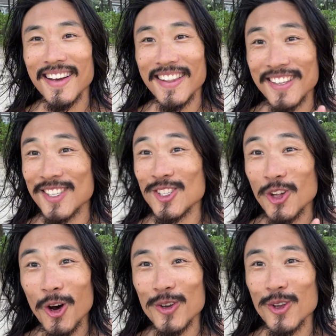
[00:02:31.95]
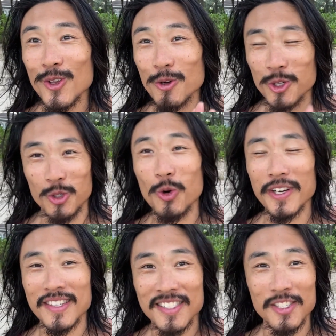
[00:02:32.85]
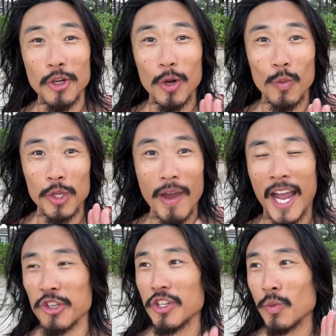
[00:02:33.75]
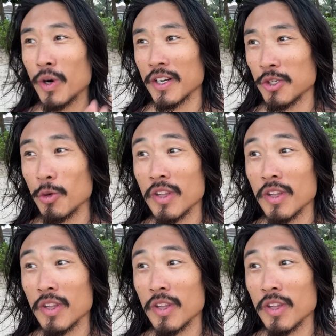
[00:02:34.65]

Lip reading: this is not your story. This is not what you actually want to do.